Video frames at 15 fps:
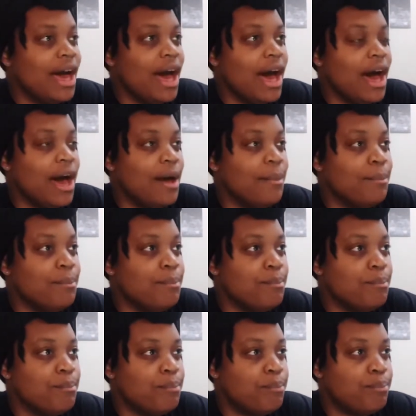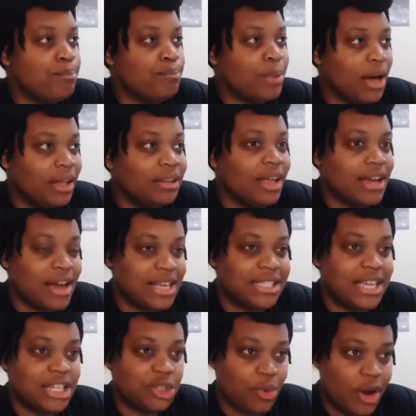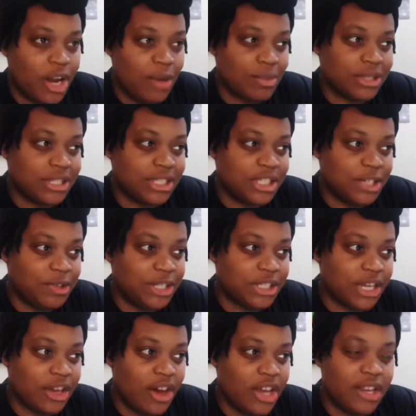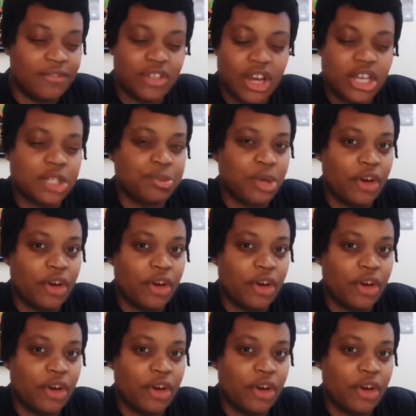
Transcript: But like I said, Twilight was the series that kind of turned me off